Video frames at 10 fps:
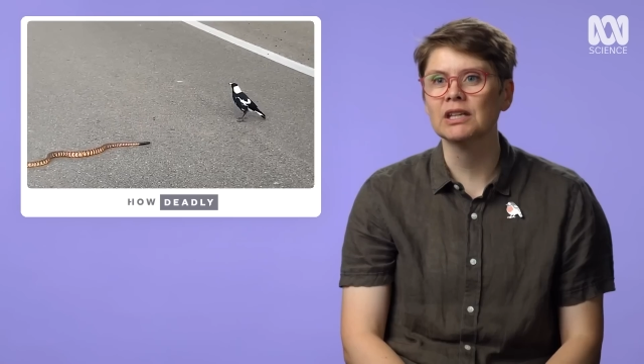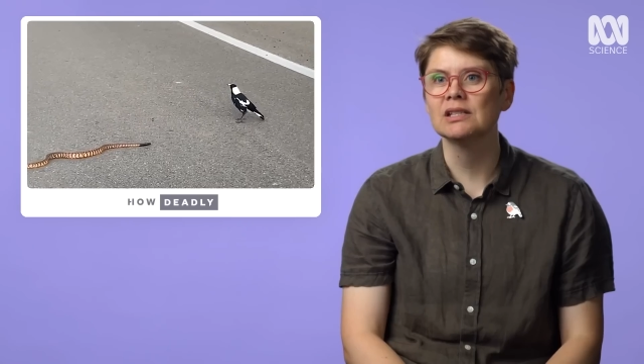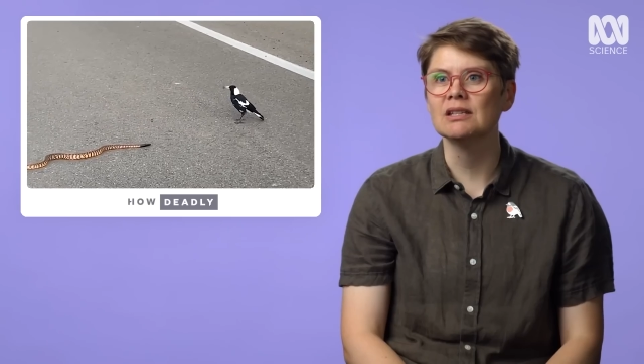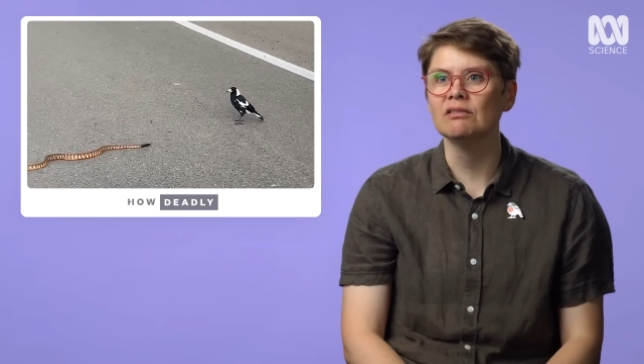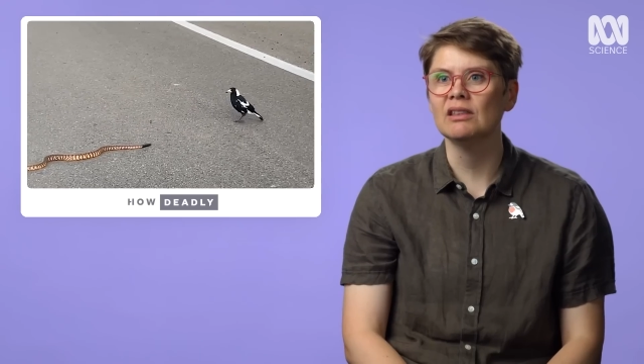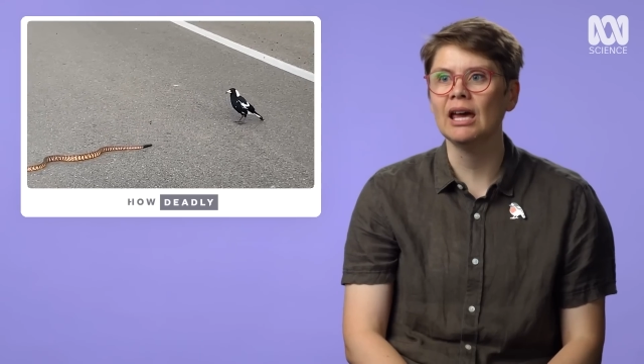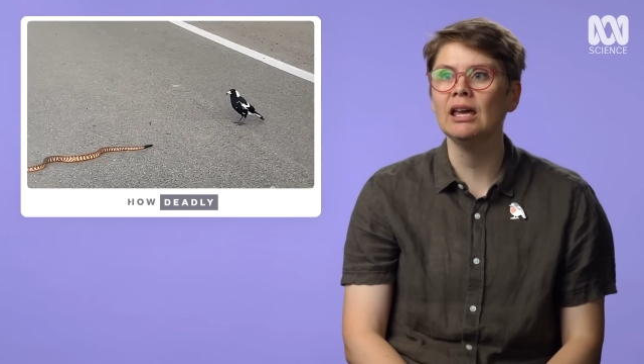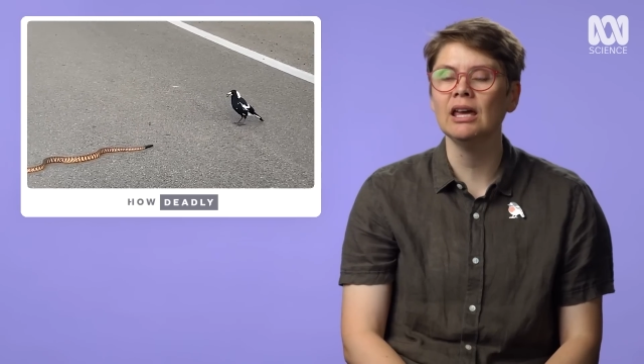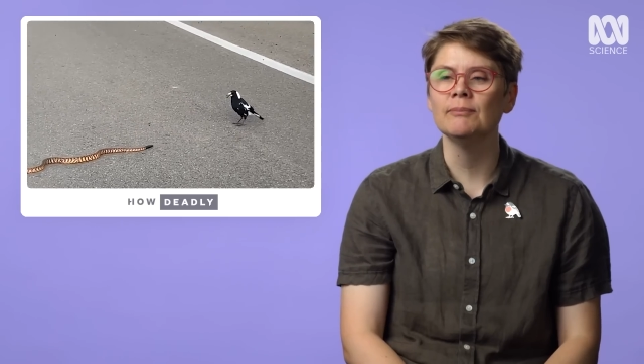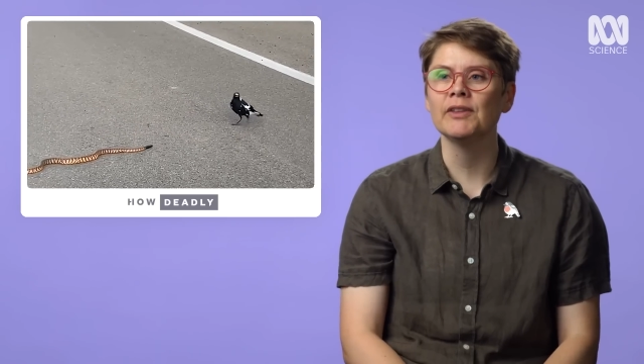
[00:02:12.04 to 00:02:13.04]
because if
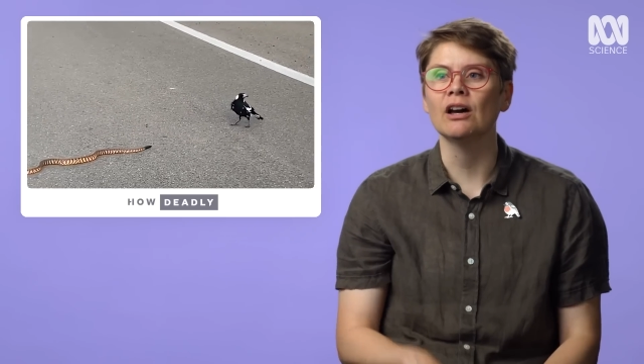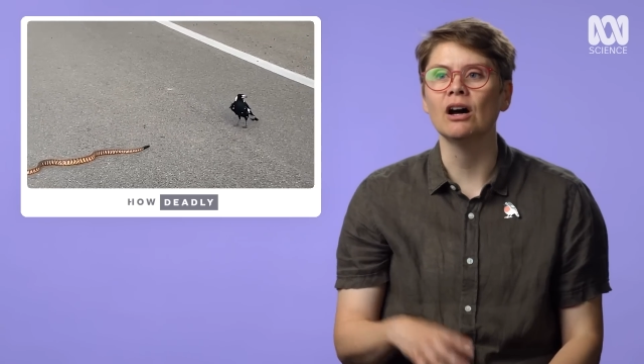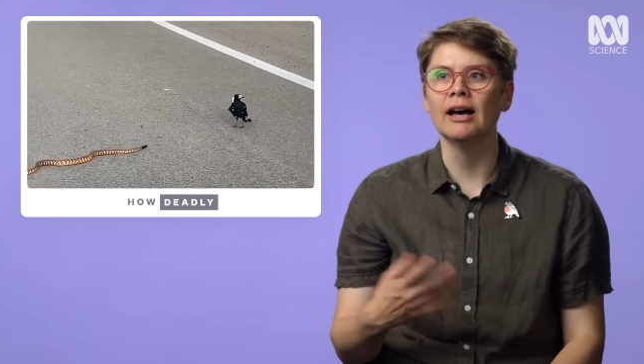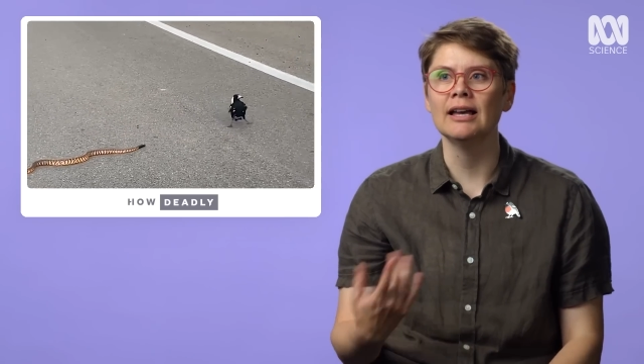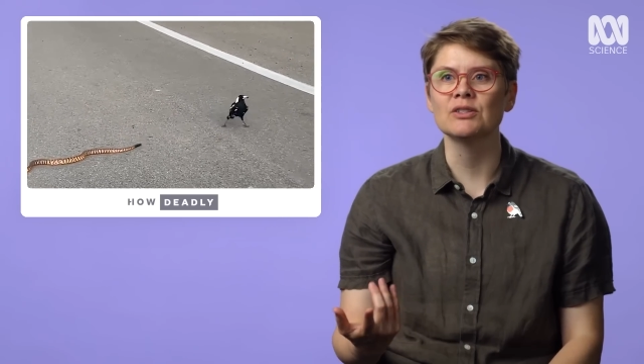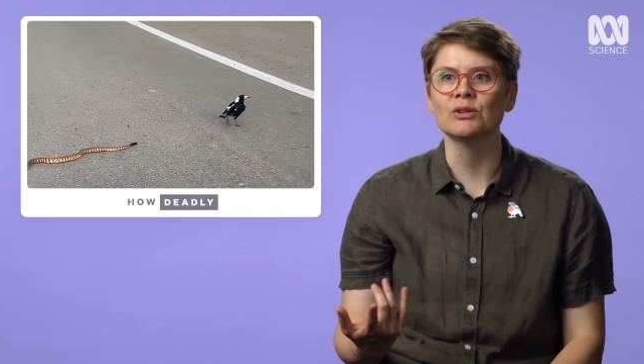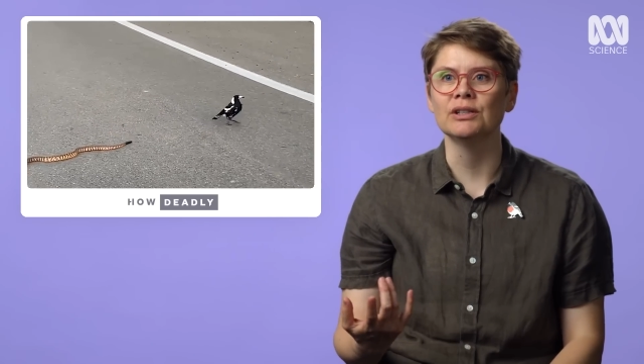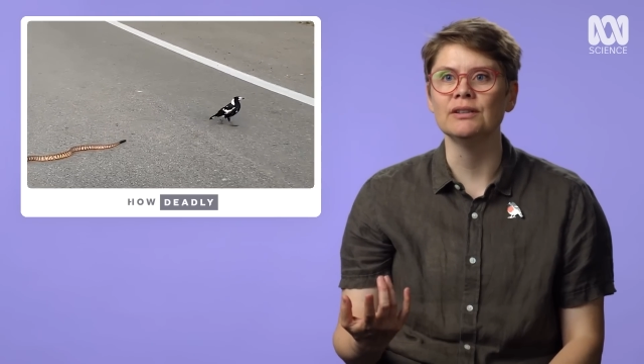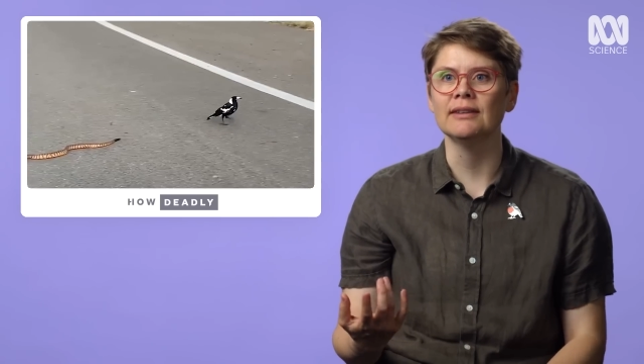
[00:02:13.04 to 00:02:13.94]
they keep their eyes on it,